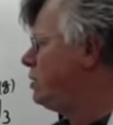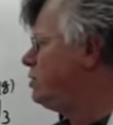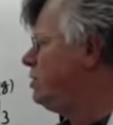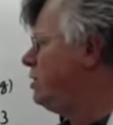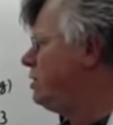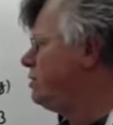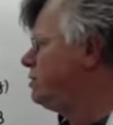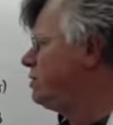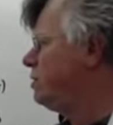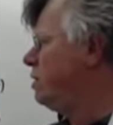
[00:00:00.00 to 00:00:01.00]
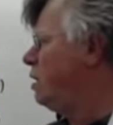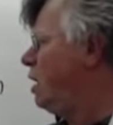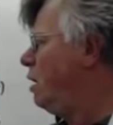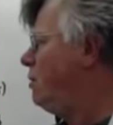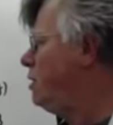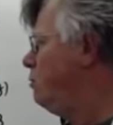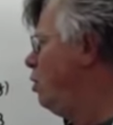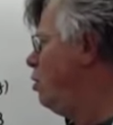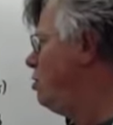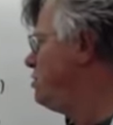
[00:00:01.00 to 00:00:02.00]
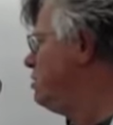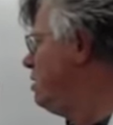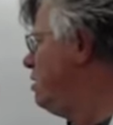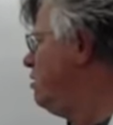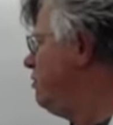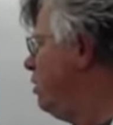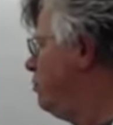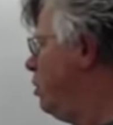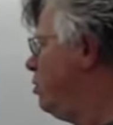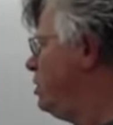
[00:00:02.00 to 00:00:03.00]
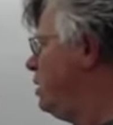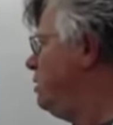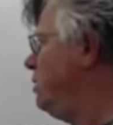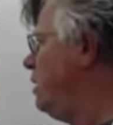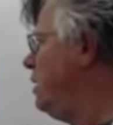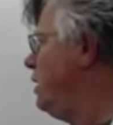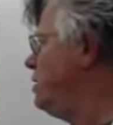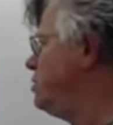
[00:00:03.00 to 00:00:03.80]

The question is, how many moles of ammonia,